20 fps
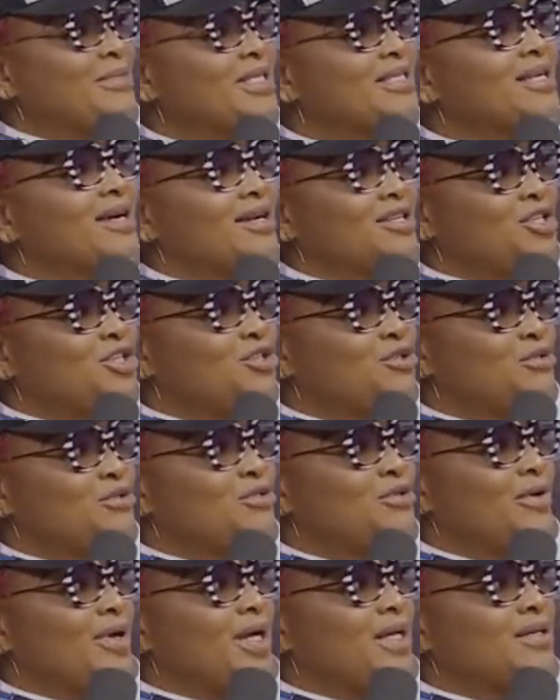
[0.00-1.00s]
star
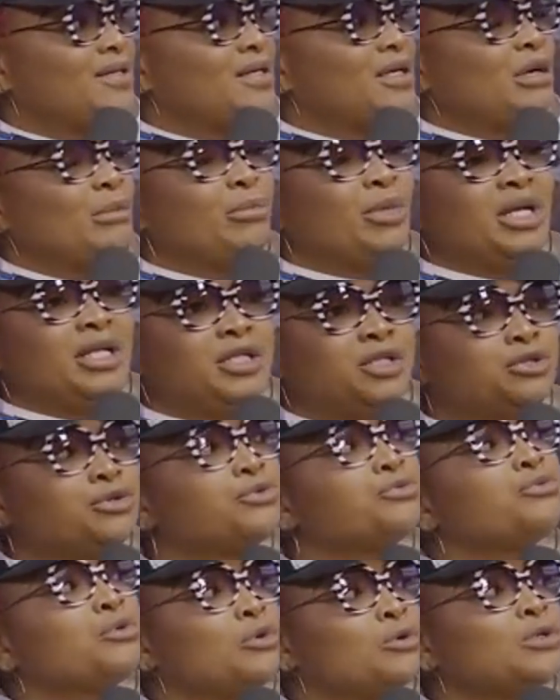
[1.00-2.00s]
children, but it's a
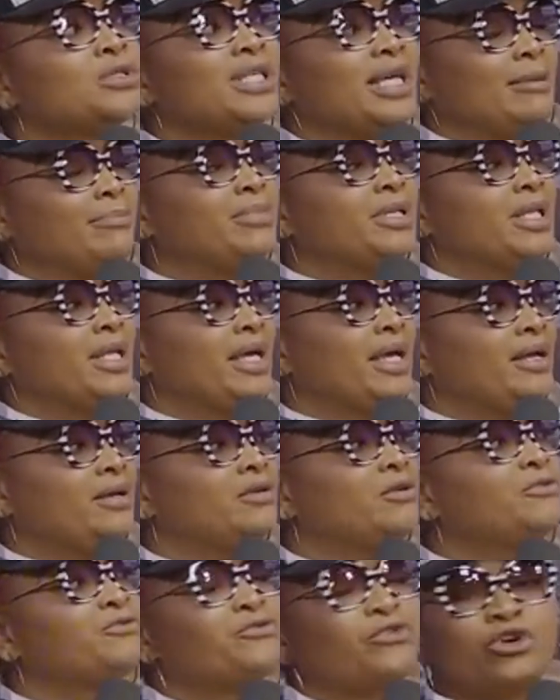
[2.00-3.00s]
role they're playing
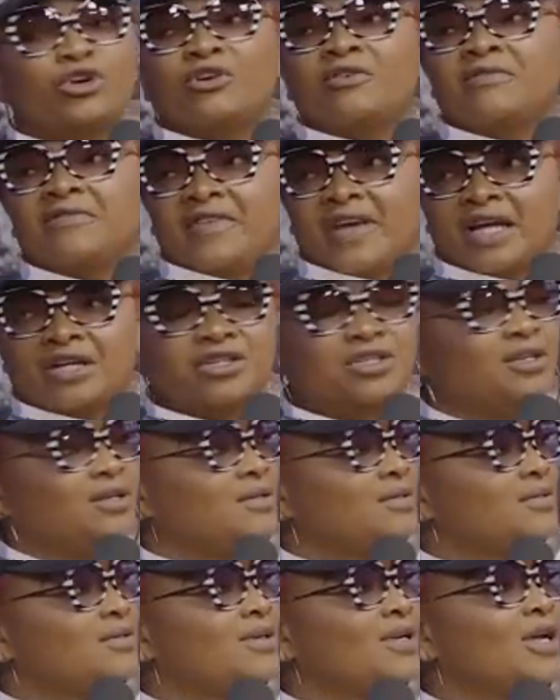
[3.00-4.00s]
for your affection.
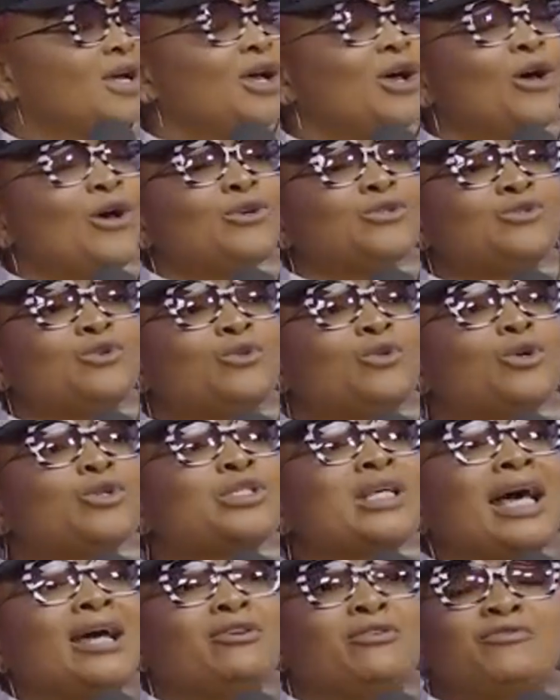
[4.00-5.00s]
So those
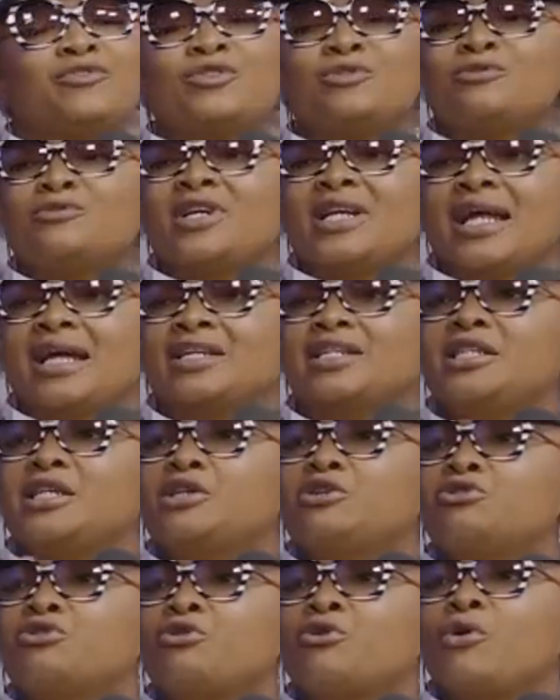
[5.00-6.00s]
kind of children actually
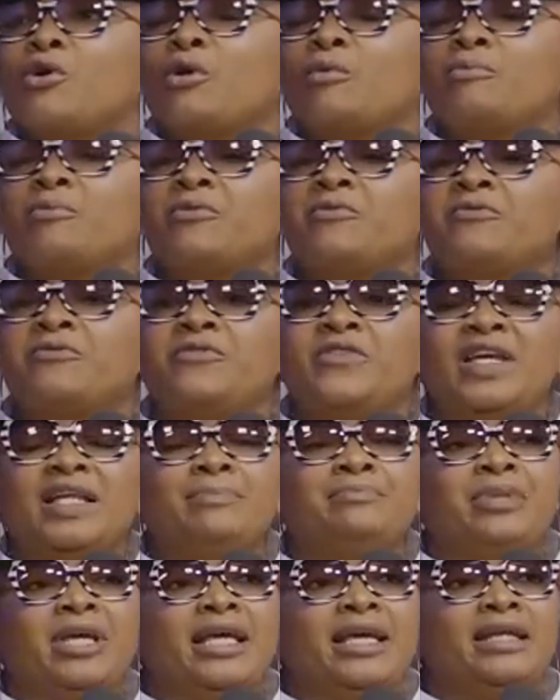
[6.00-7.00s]
grow up
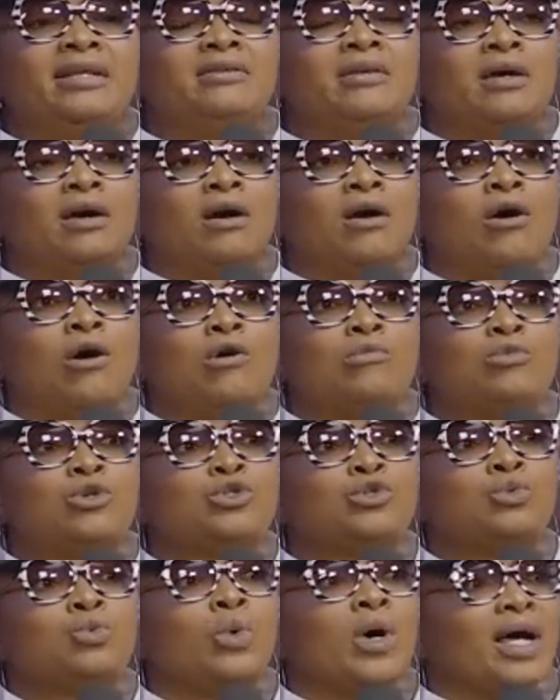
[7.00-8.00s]
being
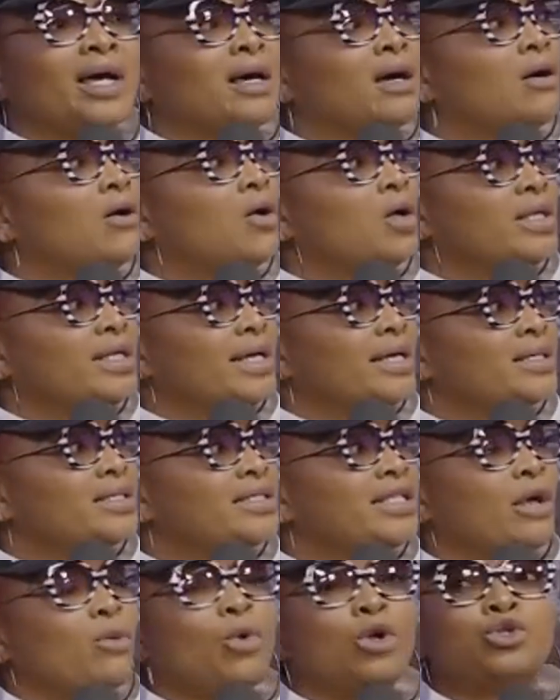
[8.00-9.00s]
almost workaholics.
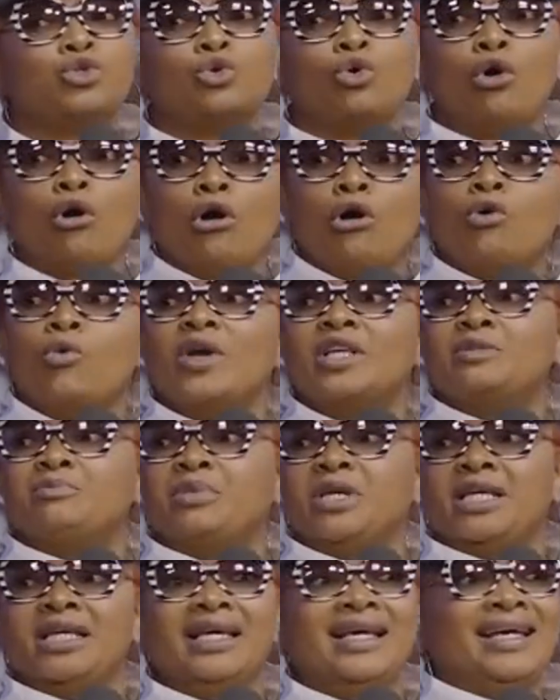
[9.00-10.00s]
They want to always
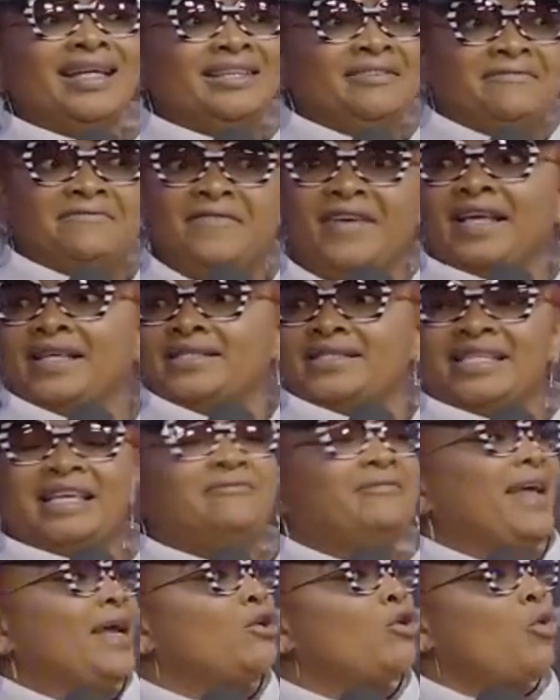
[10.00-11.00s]
be the first. If
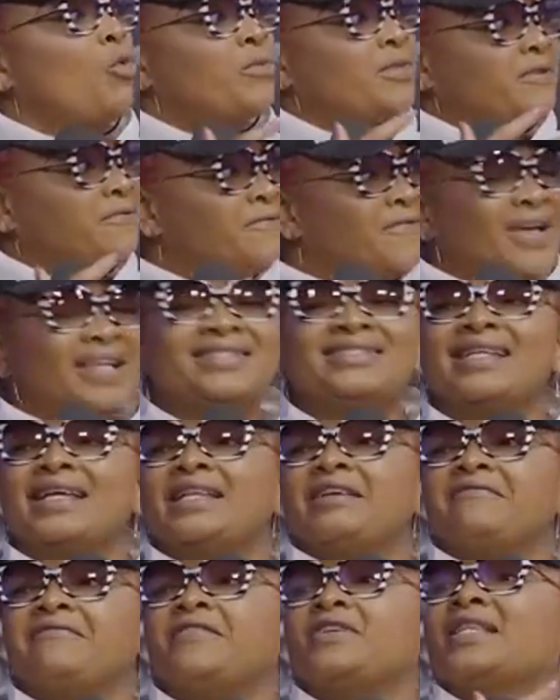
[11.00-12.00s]
they're not the first, then
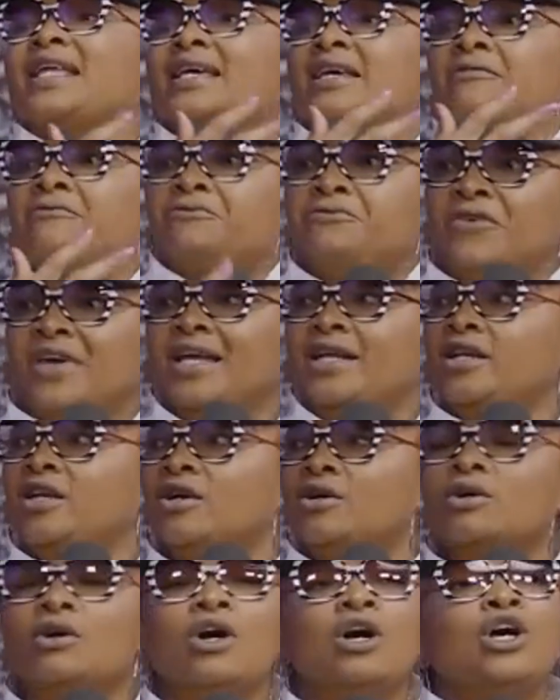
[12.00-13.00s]
they feel like a
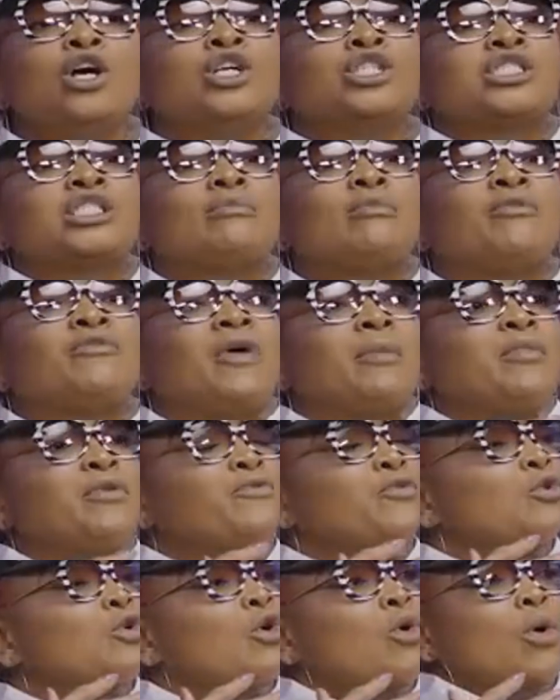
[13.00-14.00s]
failure. Some of them
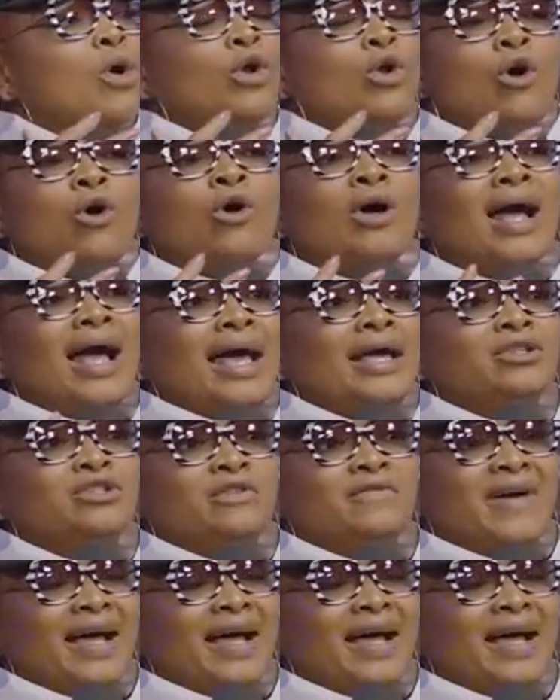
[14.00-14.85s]
even go on all kinds of